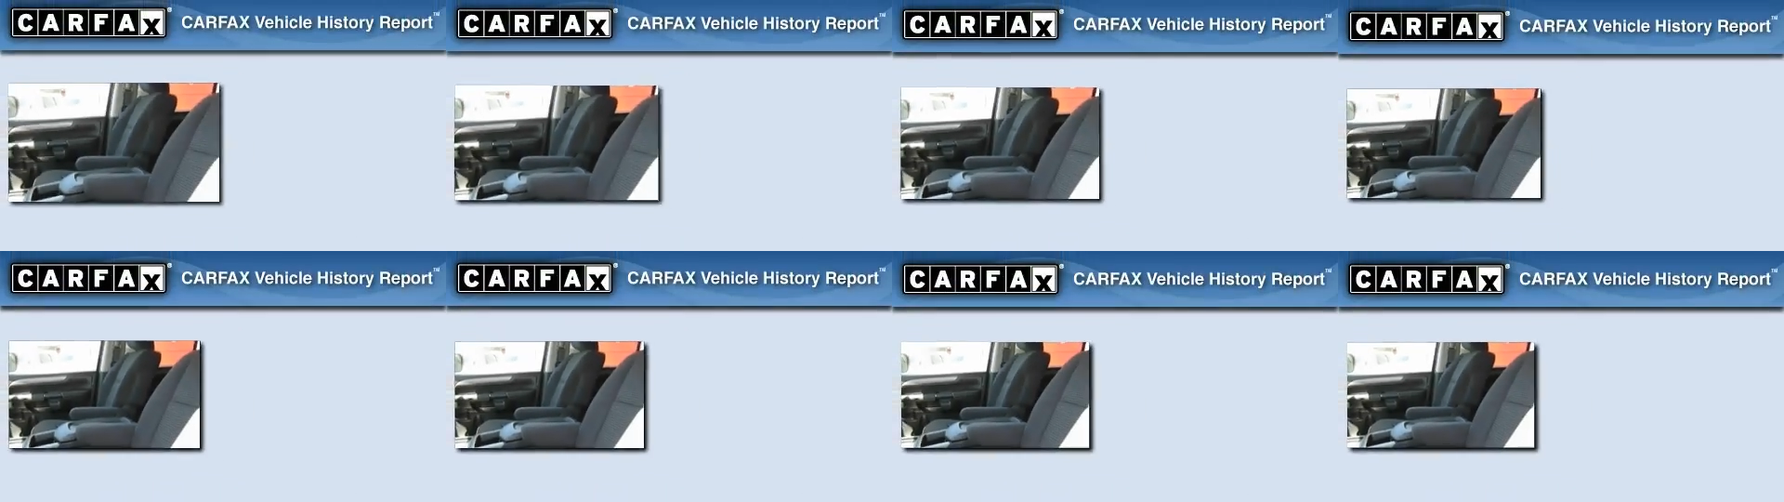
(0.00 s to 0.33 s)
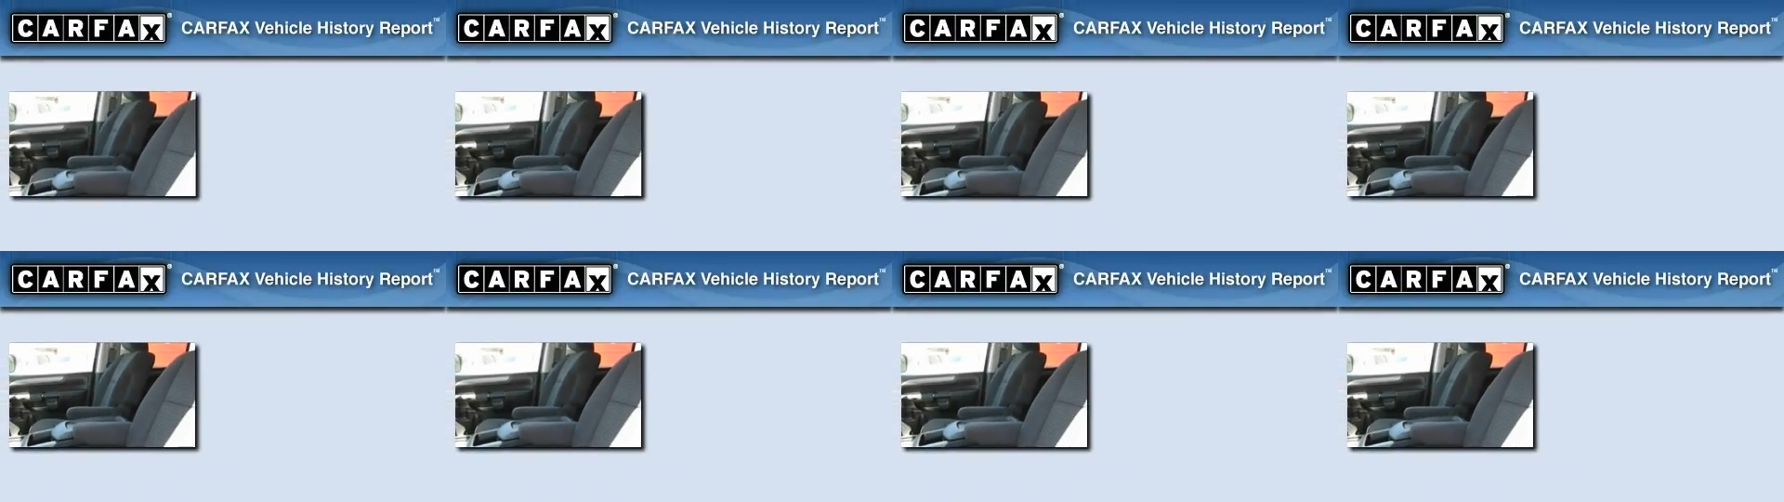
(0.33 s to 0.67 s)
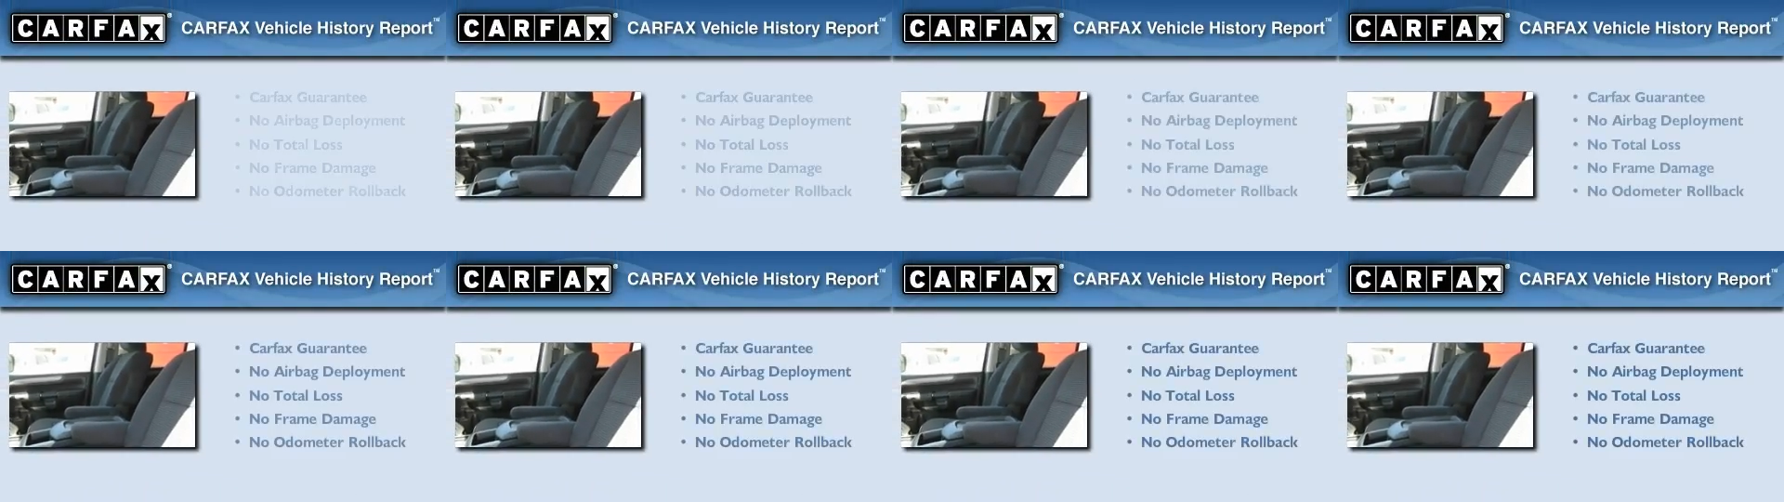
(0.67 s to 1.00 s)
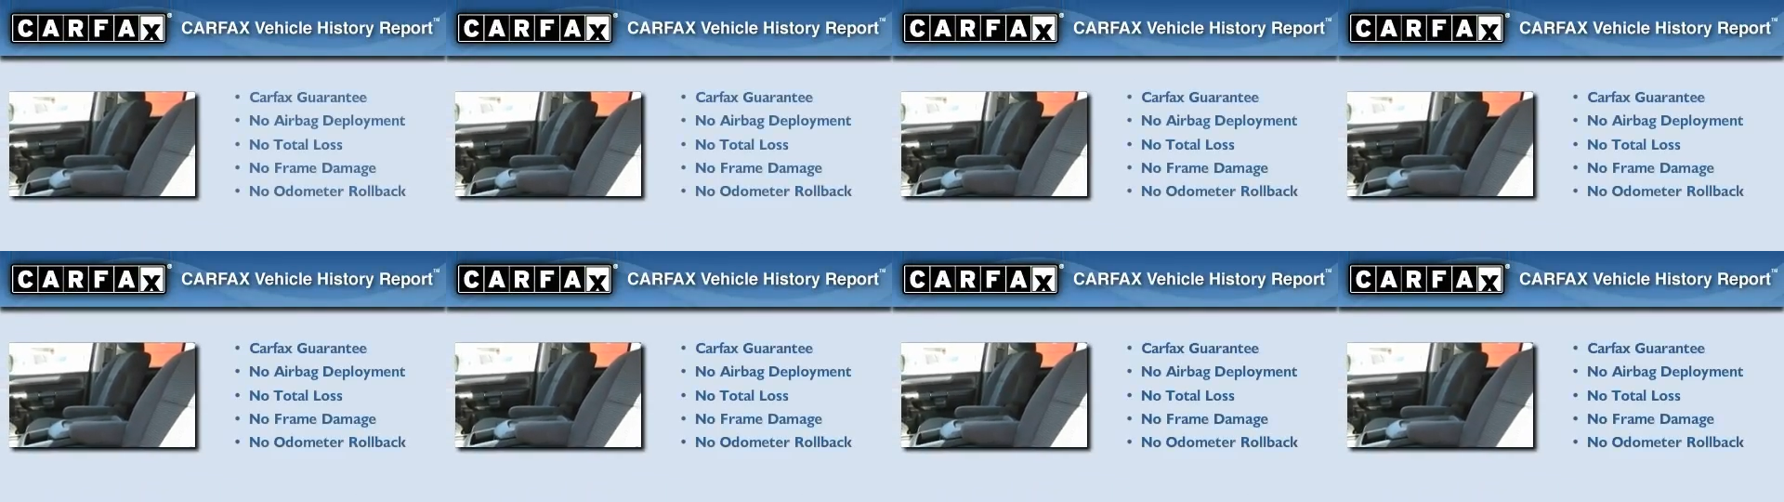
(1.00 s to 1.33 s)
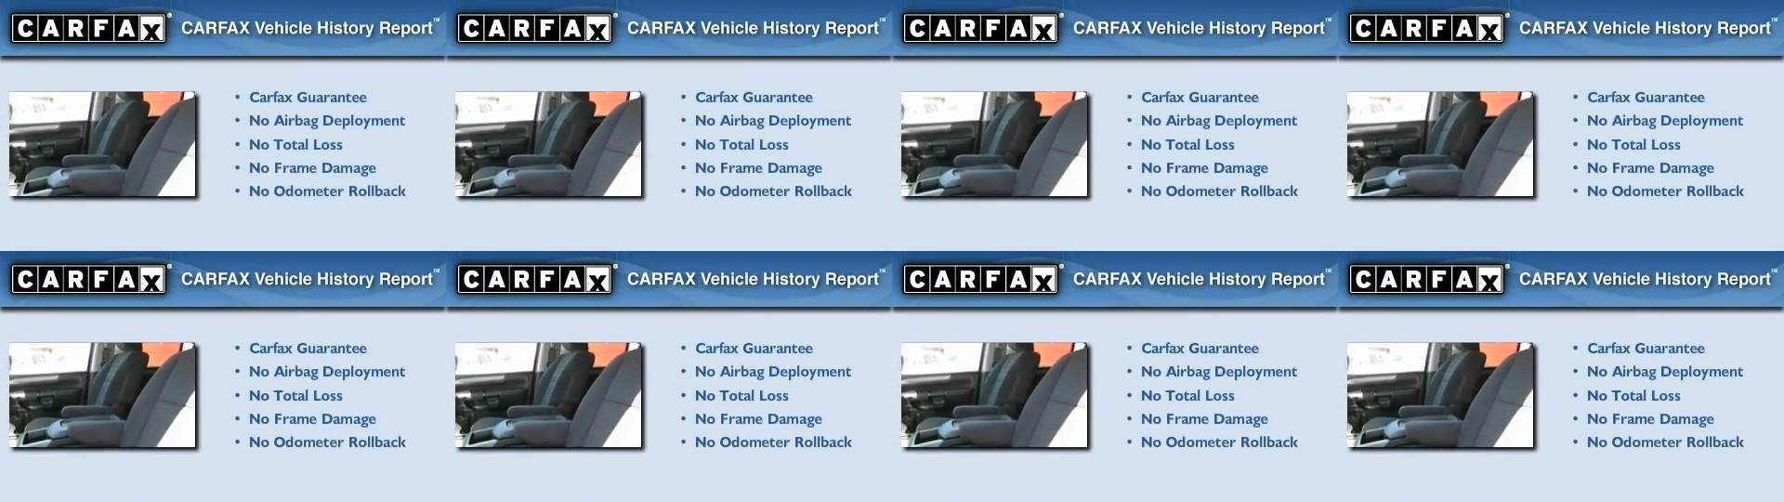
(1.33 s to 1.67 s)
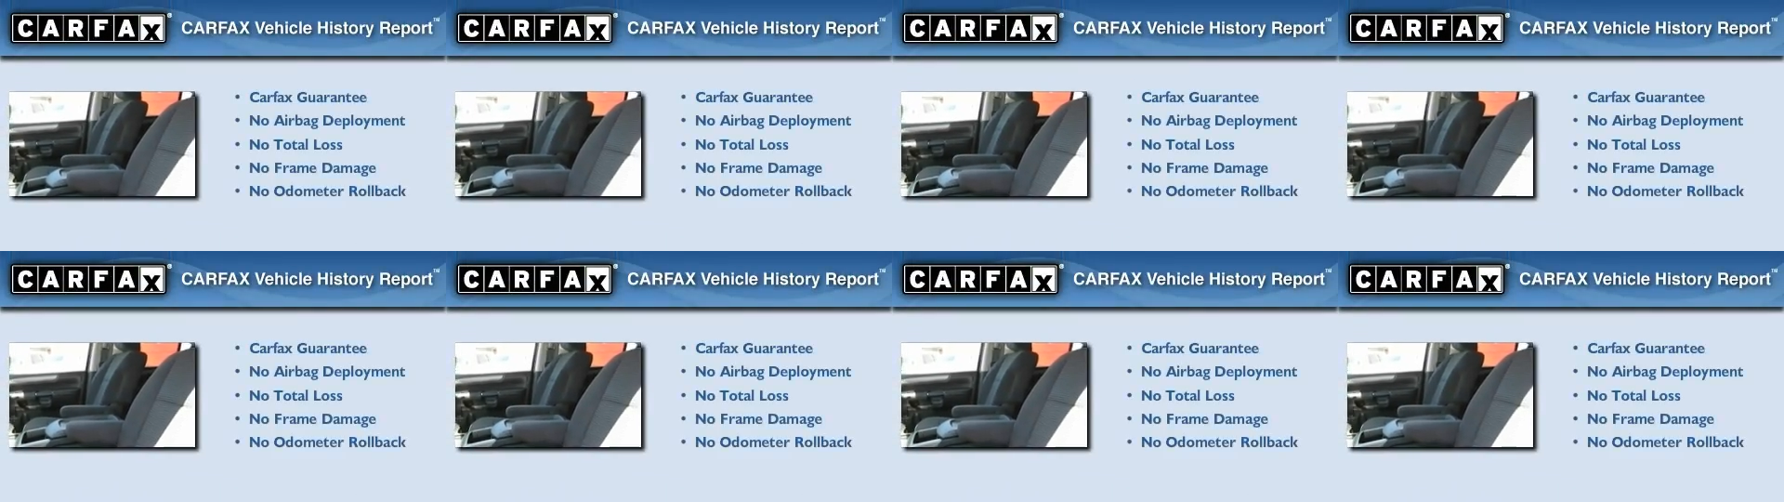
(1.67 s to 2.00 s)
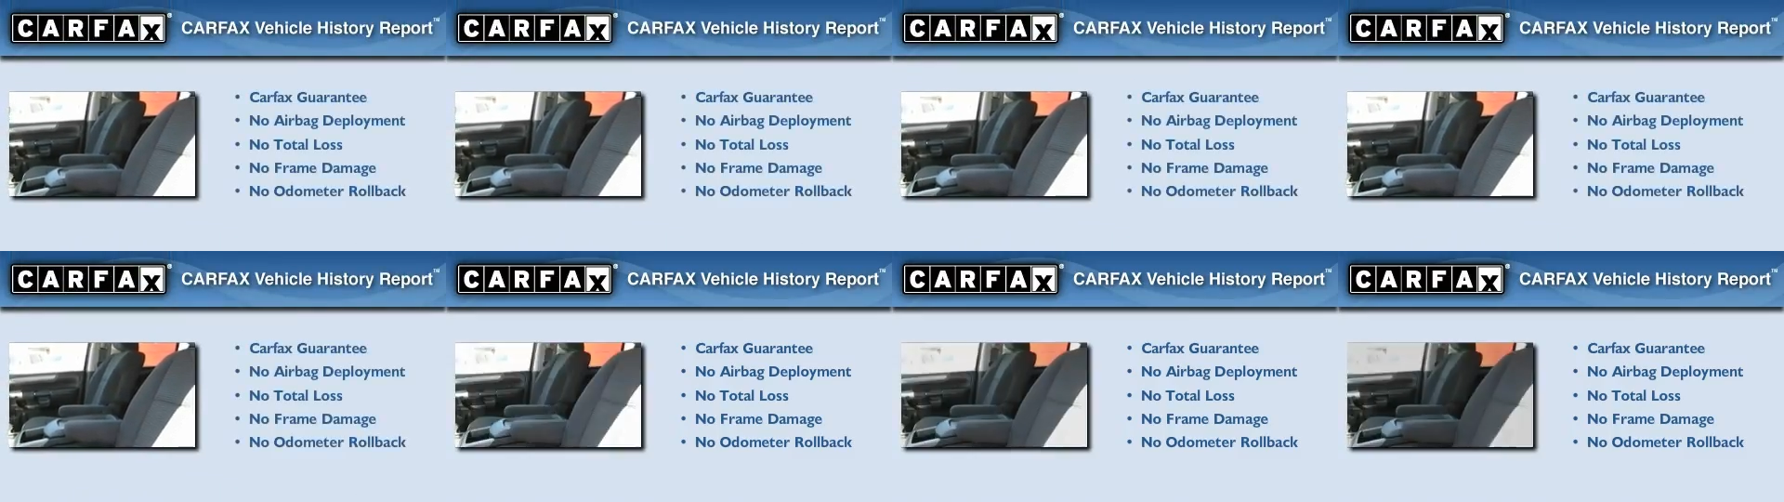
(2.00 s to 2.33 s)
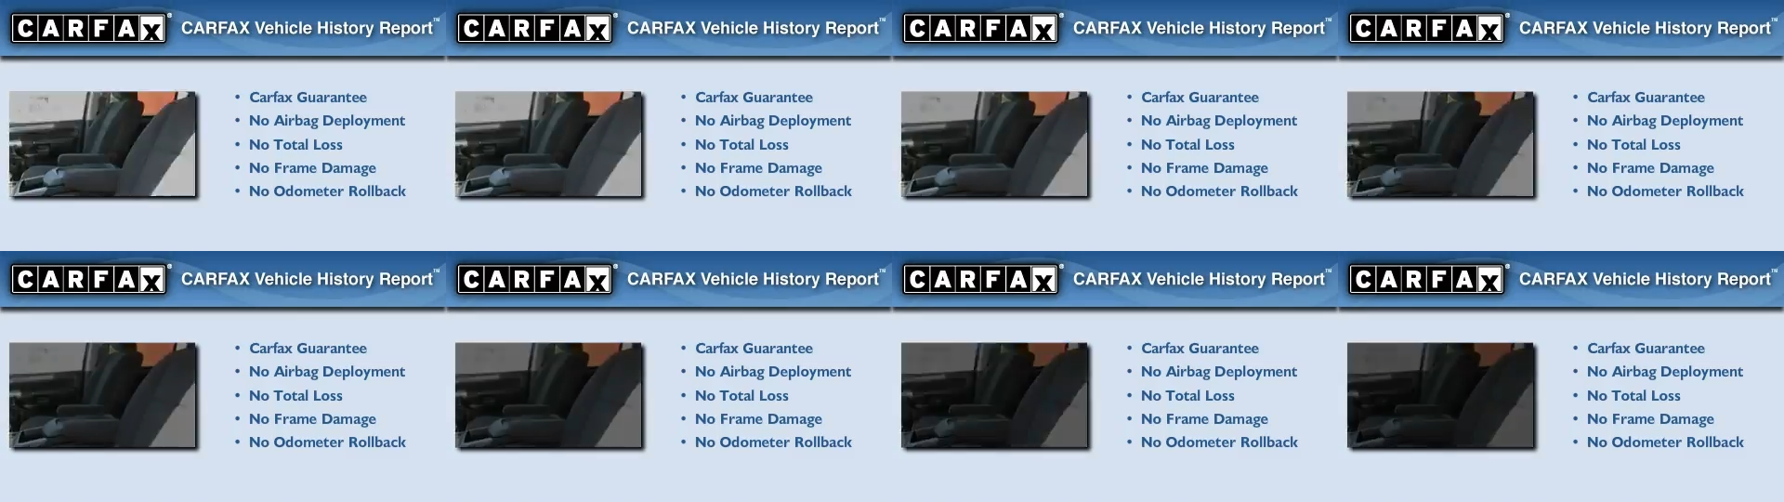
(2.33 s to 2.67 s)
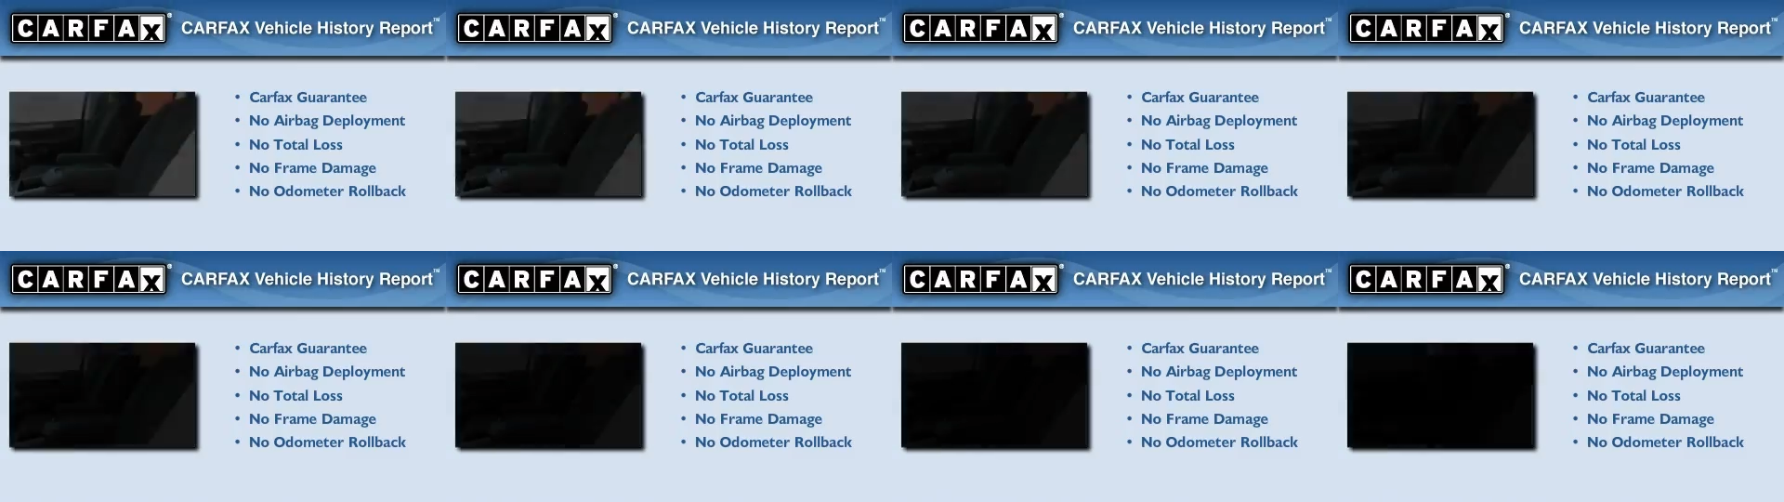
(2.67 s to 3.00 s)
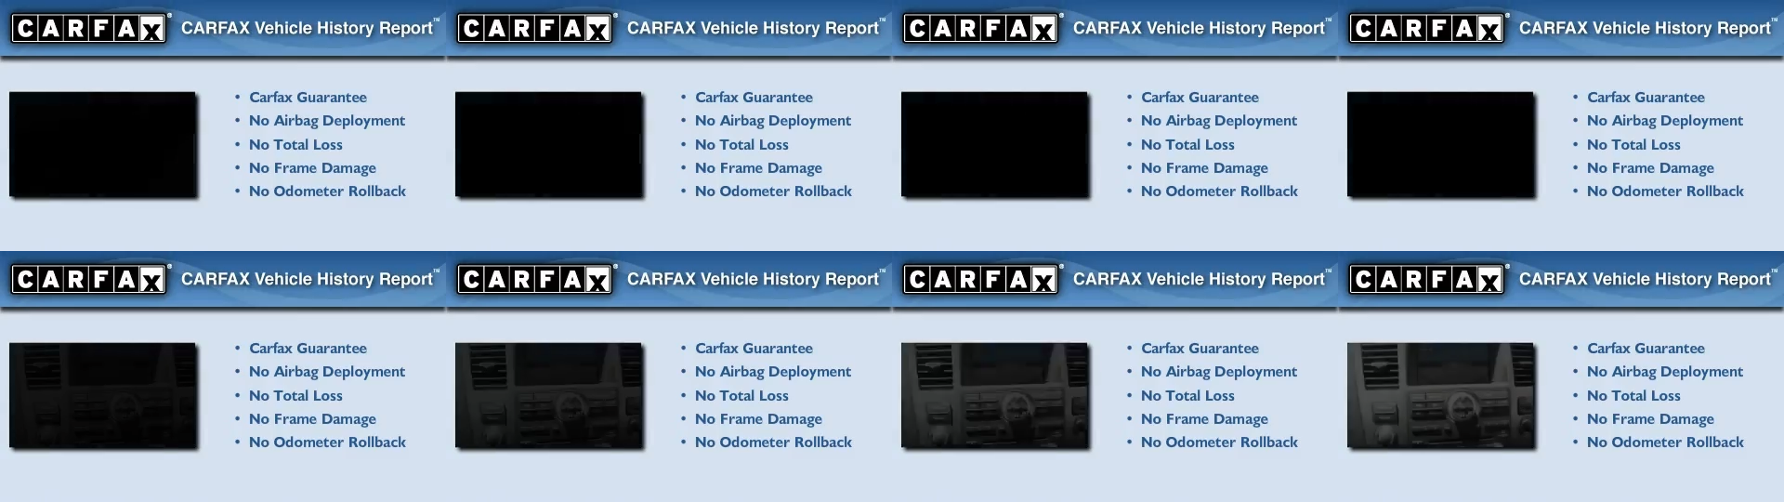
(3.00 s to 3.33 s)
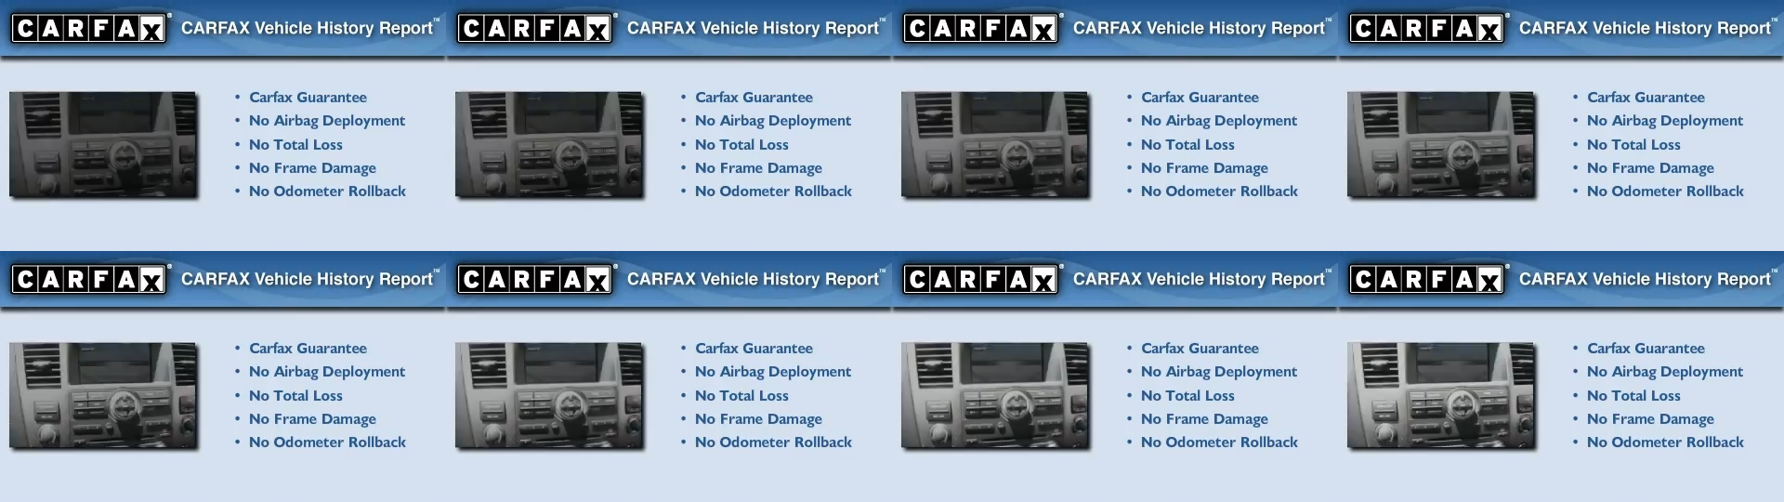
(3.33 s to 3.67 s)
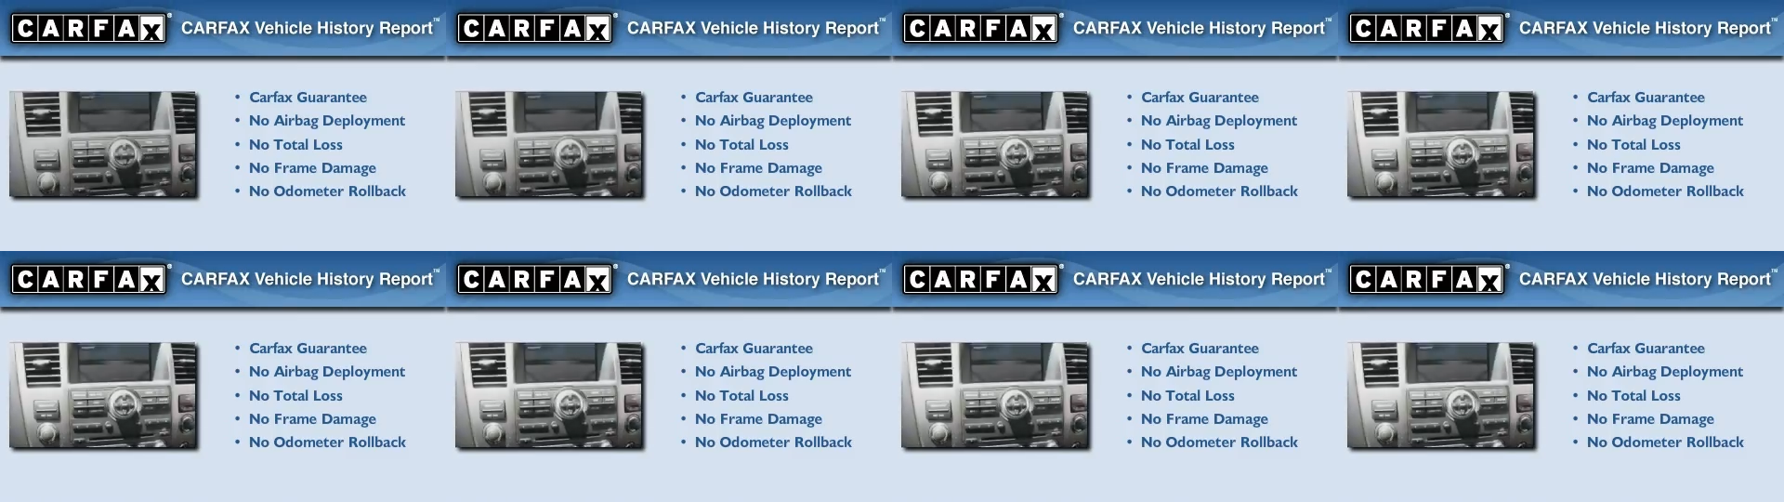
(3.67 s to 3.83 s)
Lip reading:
No face is visible, so there are no lips to read.